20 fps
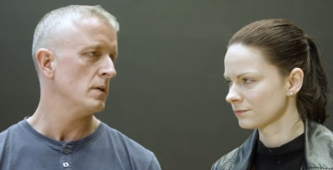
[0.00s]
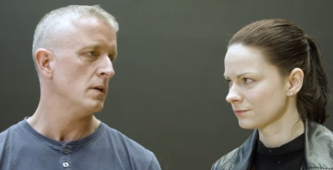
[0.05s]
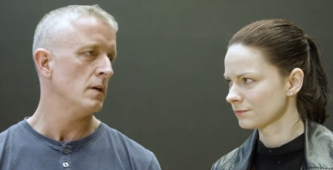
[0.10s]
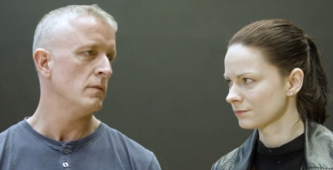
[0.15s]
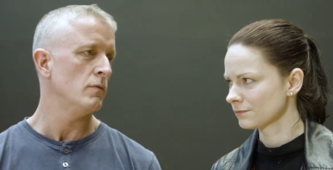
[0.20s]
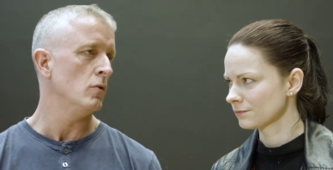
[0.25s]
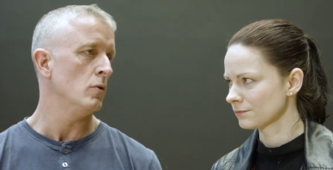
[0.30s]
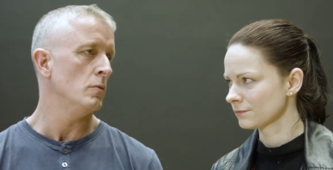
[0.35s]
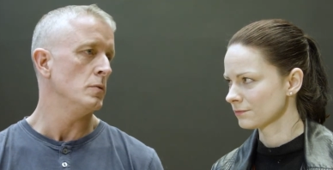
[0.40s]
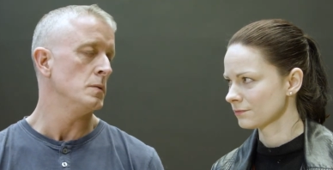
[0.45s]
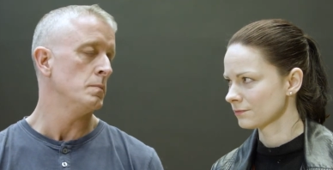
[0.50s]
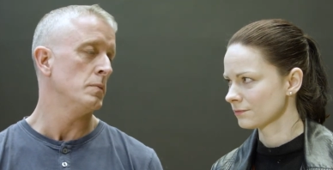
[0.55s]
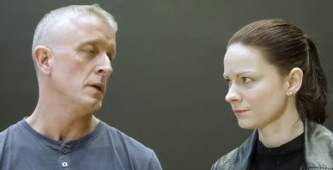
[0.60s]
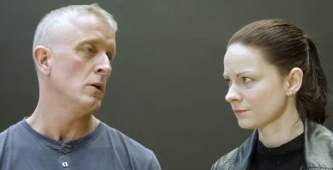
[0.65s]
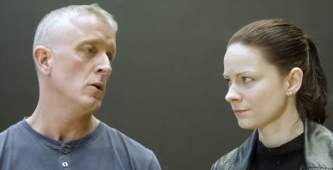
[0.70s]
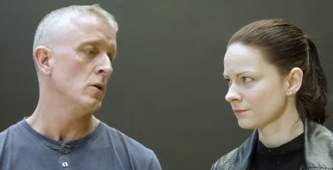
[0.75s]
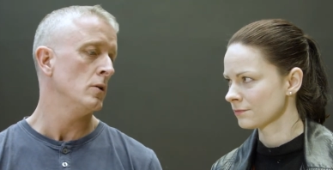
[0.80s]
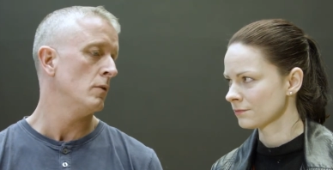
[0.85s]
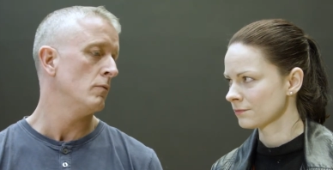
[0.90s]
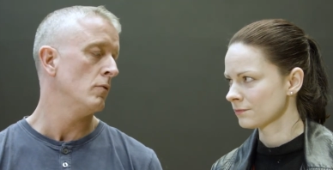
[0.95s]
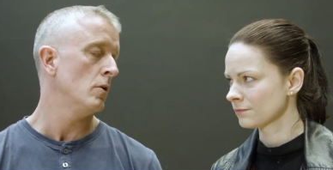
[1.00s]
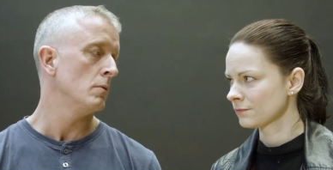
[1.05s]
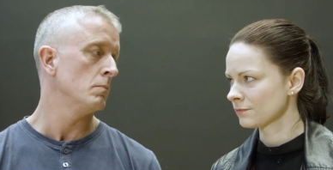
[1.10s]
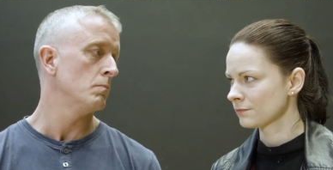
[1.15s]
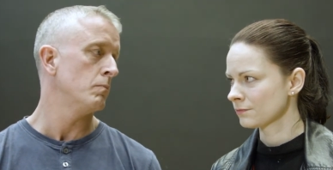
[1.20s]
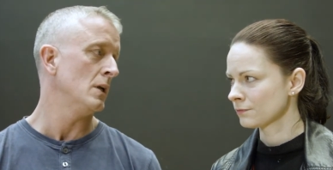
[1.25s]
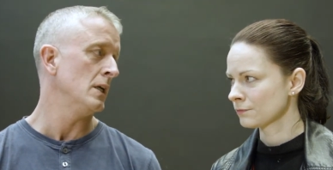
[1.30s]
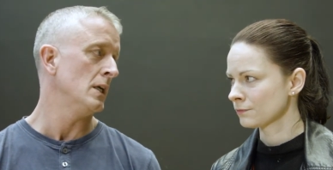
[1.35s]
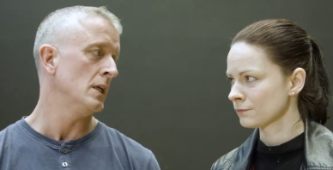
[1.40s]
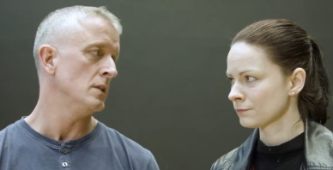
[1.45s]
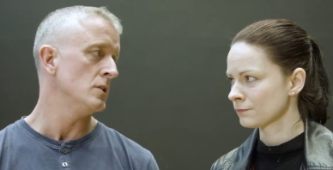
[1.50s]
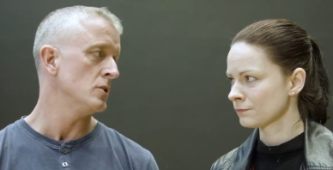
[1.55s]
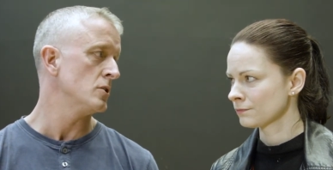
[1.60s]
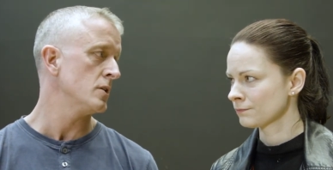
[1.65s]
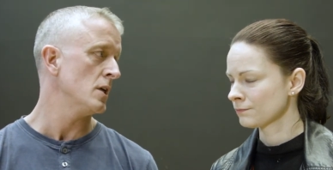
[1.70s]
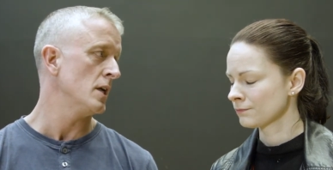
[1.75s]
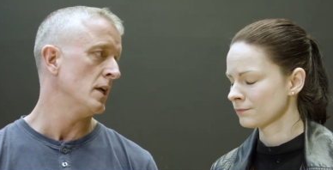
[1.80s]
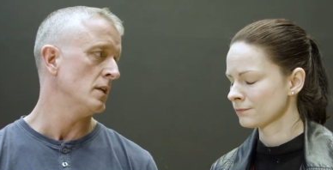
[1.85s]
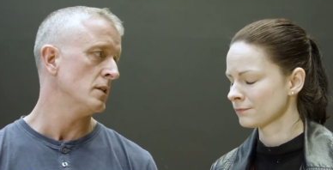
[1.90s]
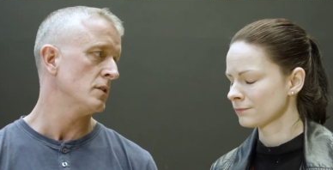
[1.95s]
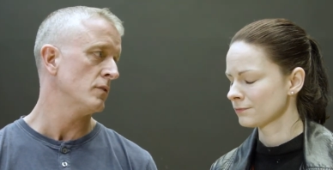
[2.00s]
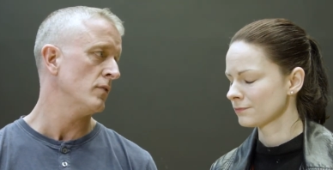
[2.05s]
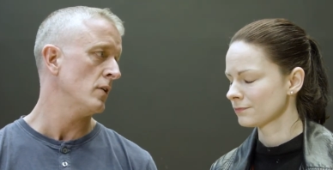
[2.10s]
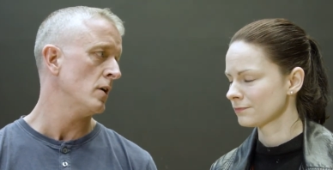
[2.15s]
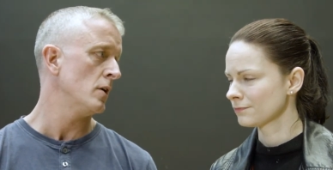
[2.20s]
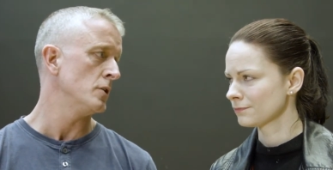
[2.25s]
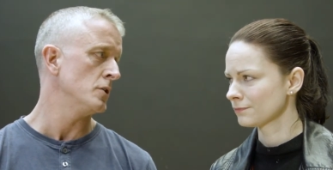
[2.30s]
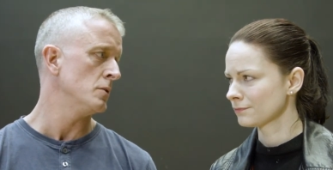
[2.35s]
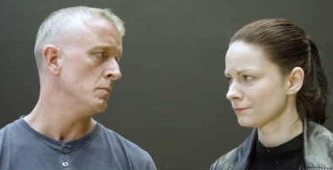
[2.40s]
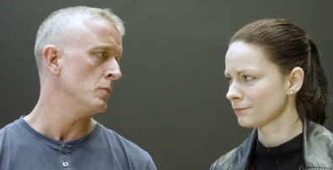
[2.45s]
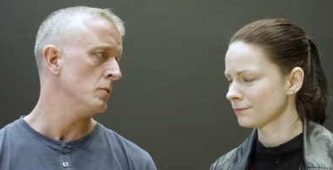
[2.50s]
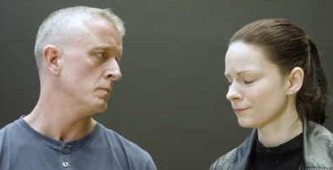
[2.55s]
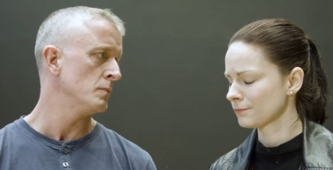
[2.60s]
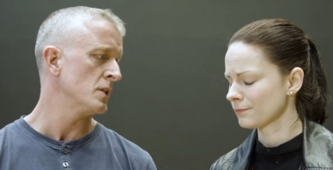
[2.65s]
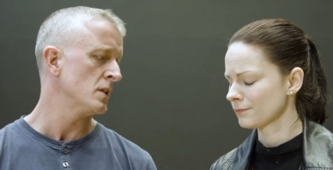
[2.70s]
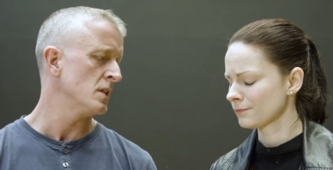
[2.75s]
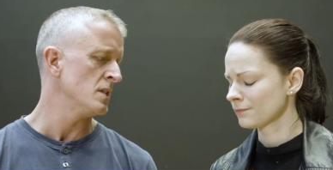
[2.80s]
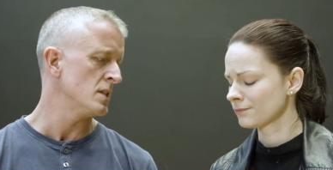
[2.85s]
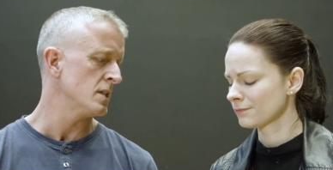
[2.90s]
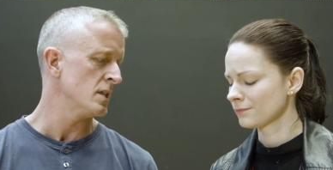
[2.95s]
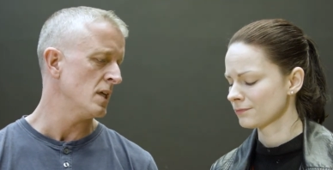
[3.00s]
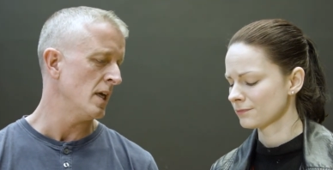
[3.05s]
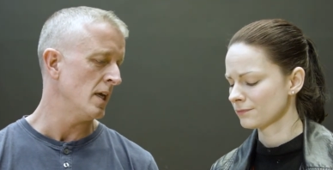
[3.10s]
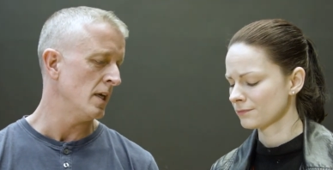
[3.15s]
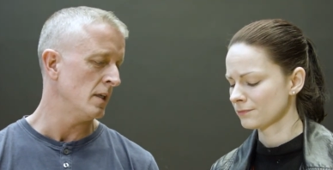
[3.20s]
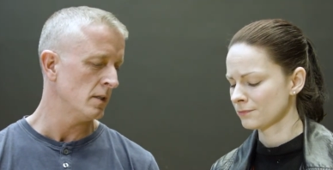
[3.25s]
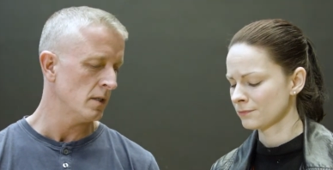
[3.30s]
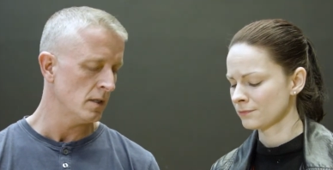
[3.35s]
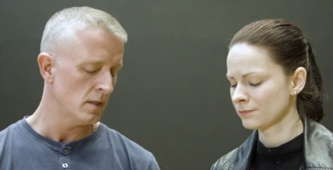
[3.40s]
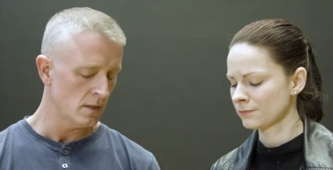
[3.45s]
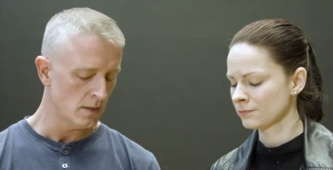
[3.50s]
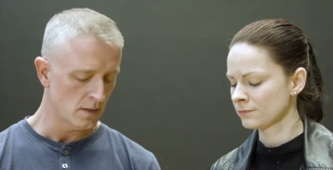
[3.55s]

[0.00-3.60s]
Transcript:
Speaker 1: I've always been on the wrong bleeding train as far as your mum's concerned.